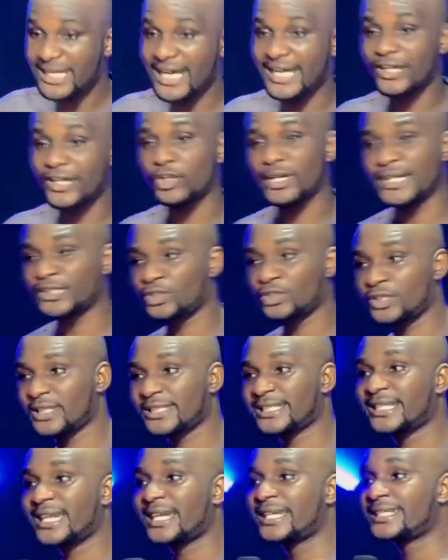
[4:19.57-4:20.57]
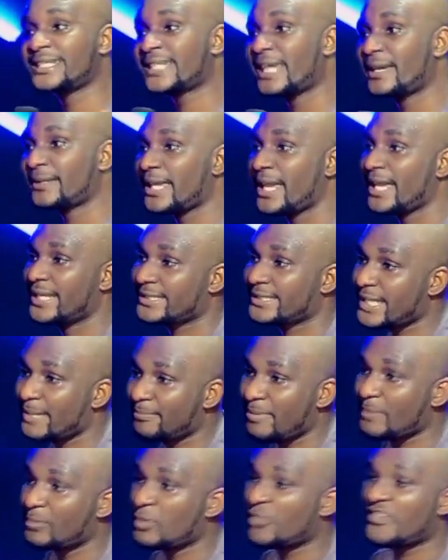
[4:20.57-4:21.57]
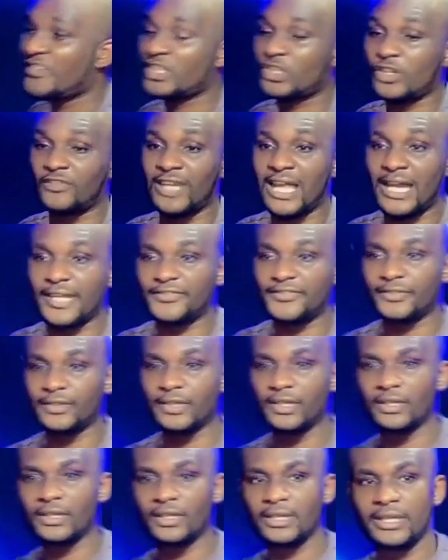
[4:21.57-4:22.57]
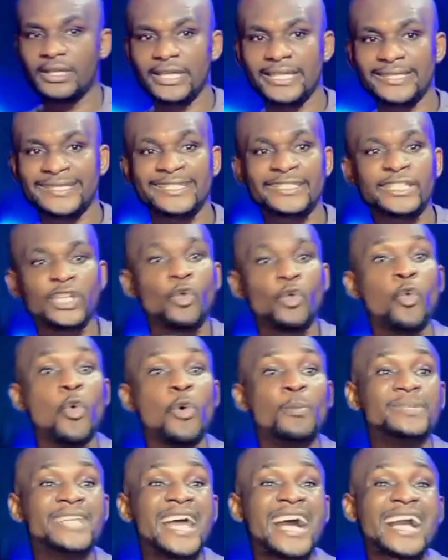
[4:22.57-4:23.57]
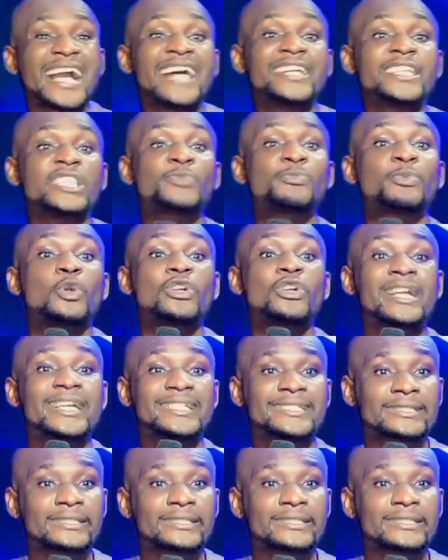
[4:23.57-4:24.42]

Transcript: So pain, I told us, in an inescapable phase of life. It is the womb that carries